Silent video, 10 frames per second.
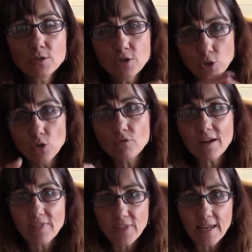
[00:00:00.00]
do the
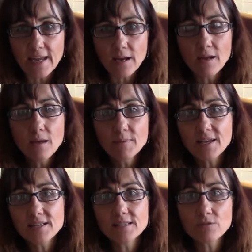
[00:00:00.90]
right thing.
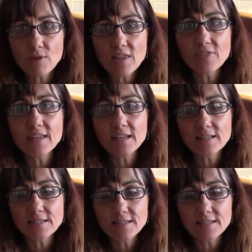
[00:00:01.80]
Because the right thing is